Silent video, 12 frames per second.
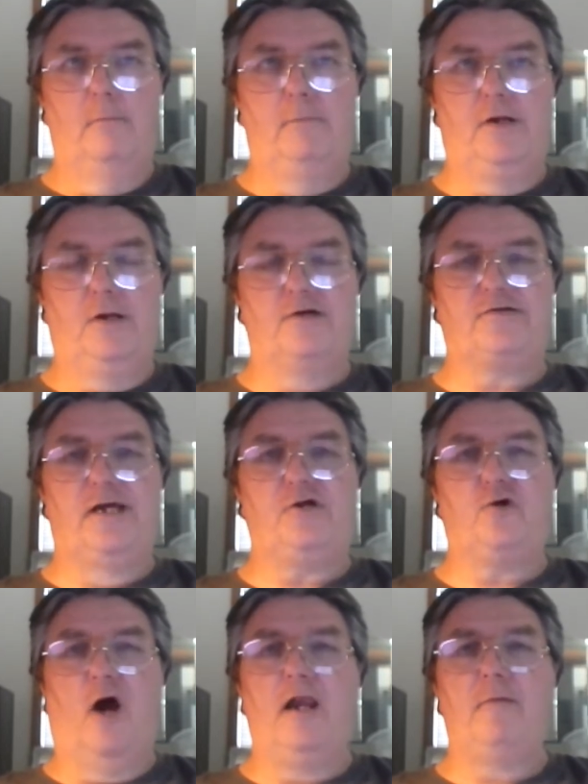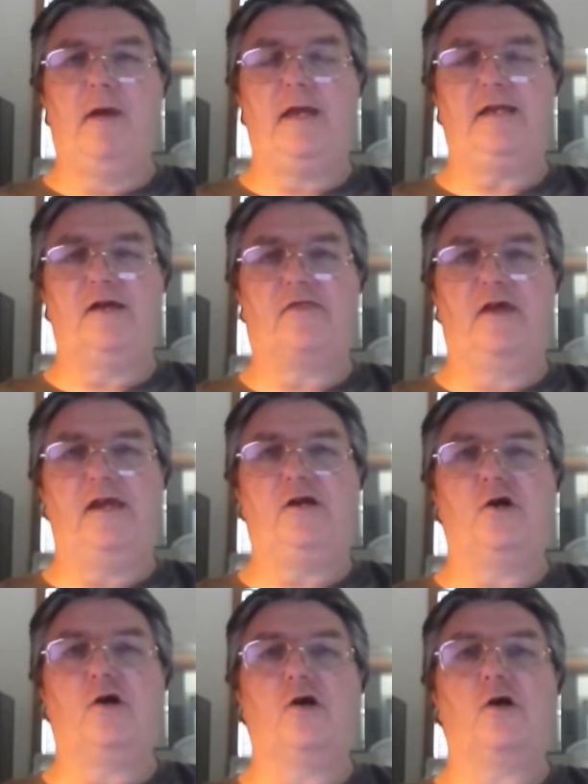because they try to make you think
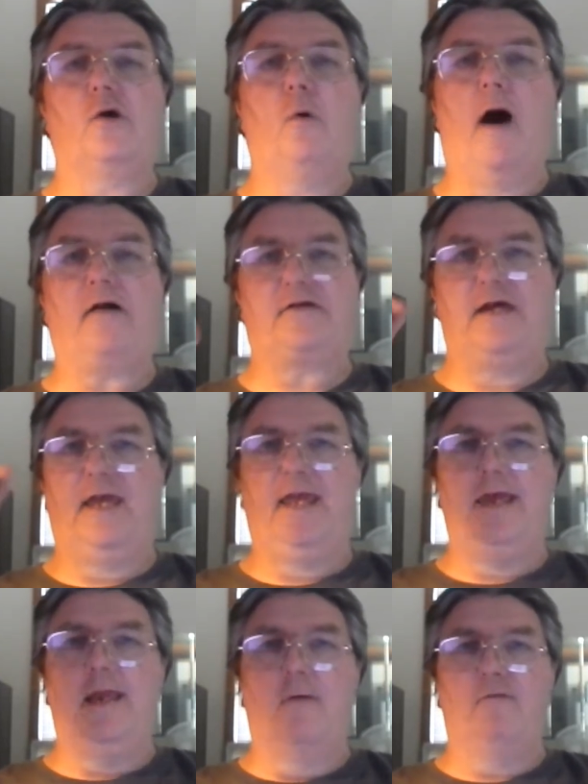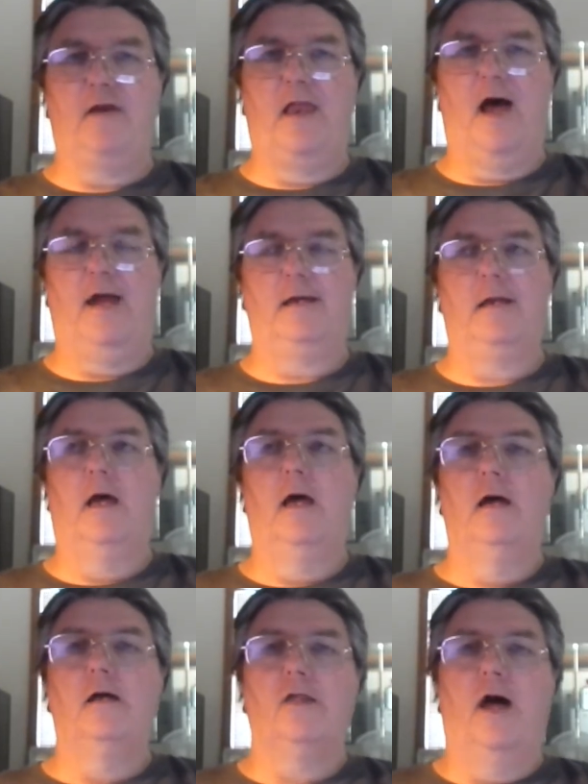you're going to go out to eat every night.
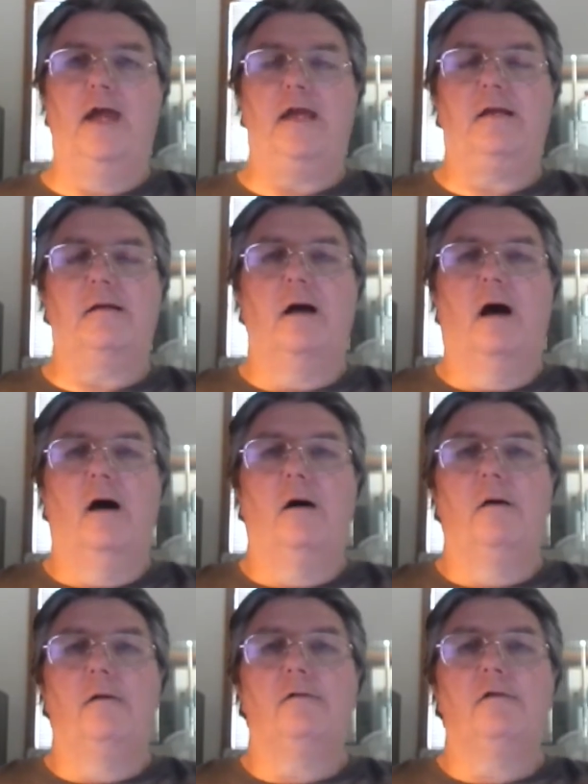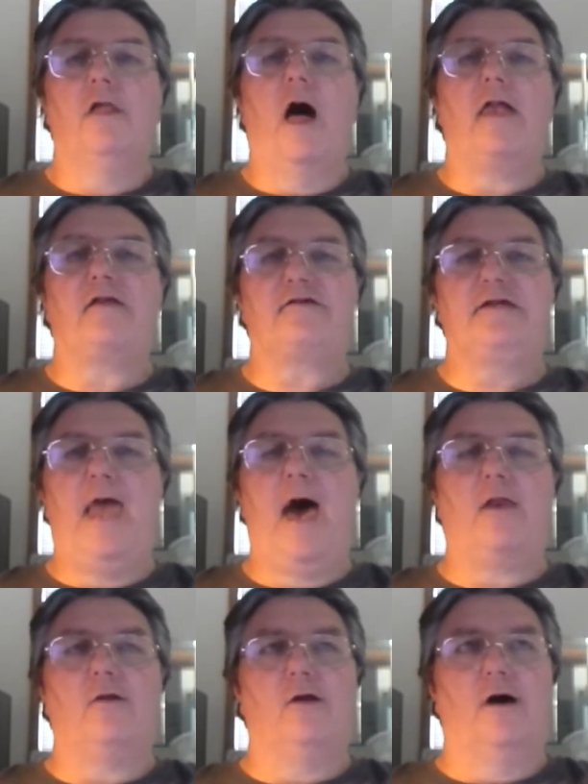Like a lot of
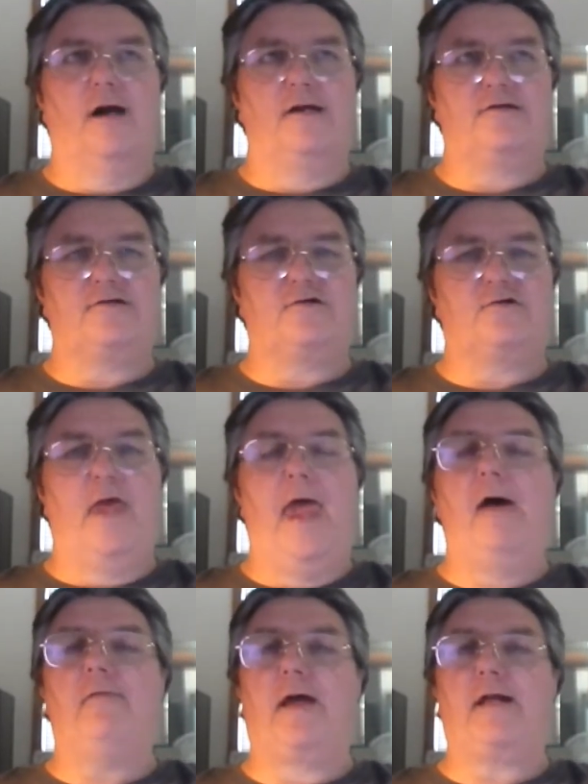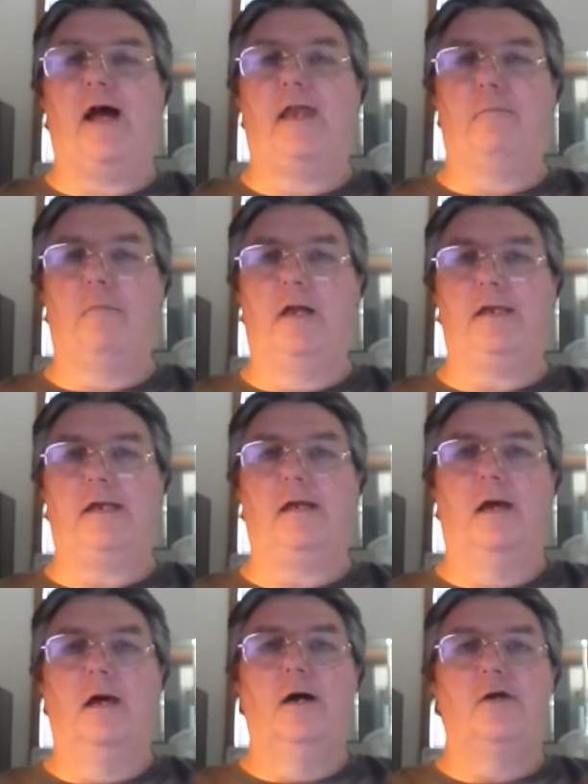Seattleites, they have that kind of money
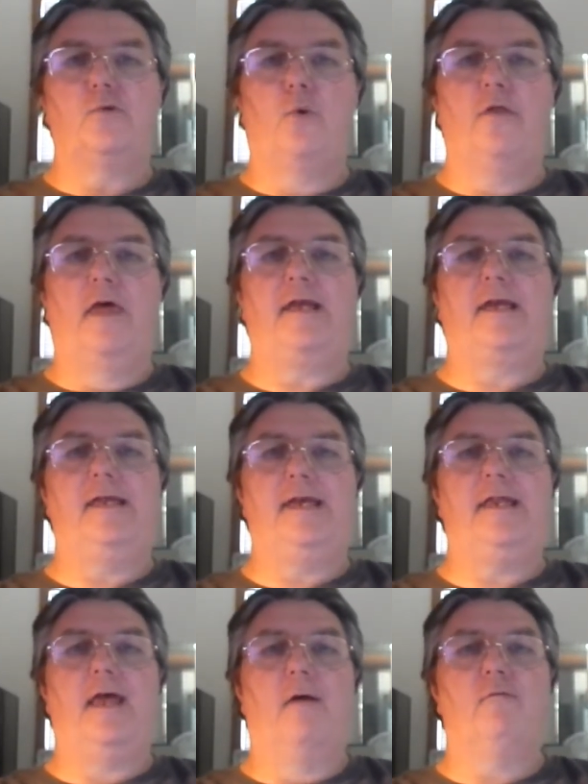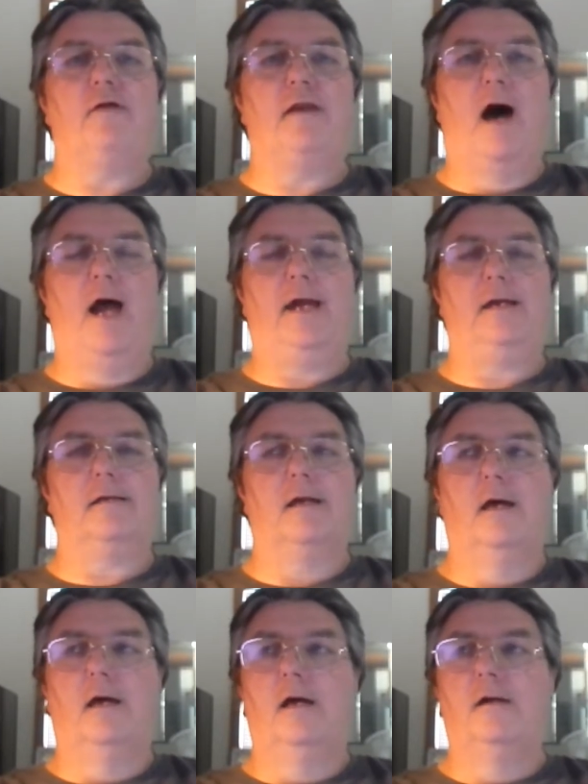to where they can eat every night.
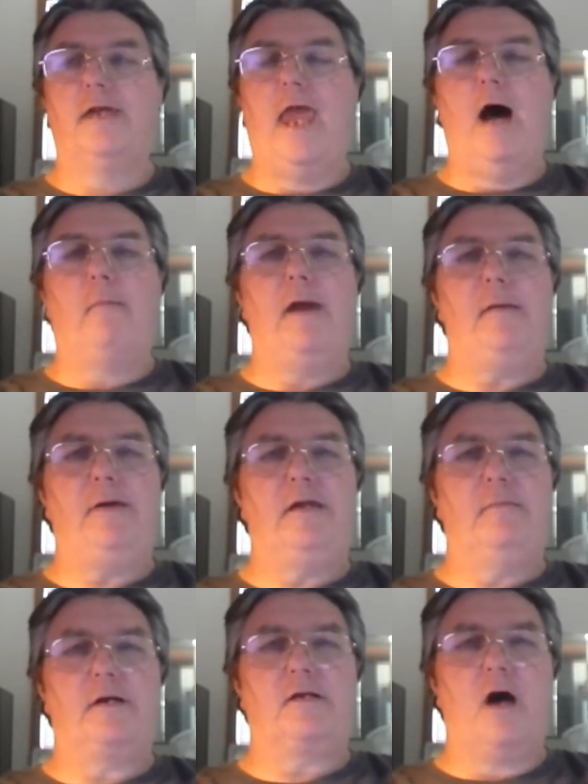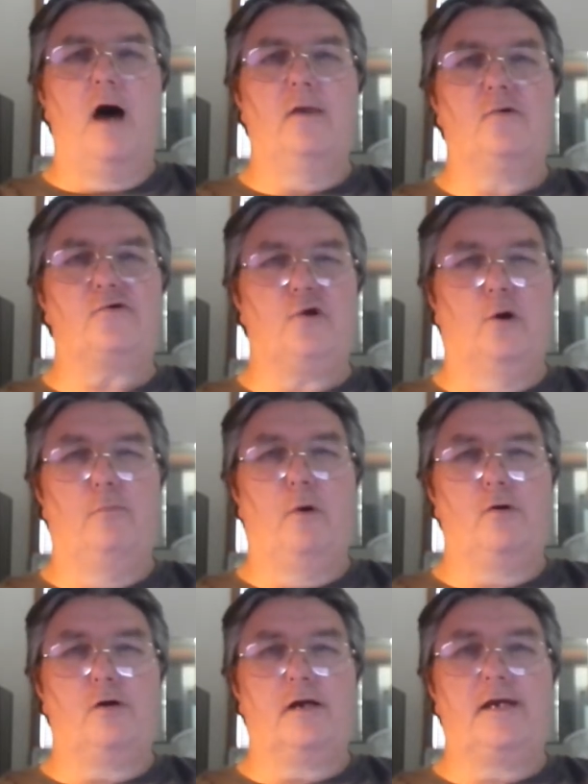Yeah, maybe in a McDonald's or a
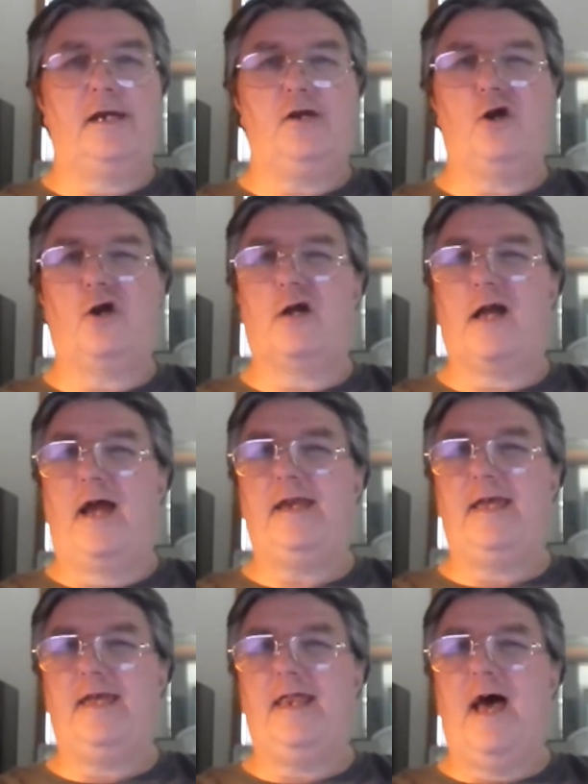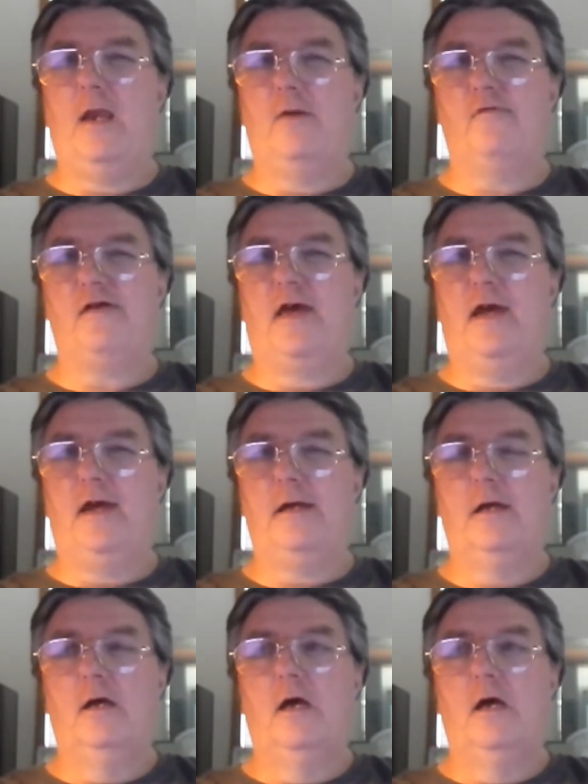Burger King you can kind of eat out every day.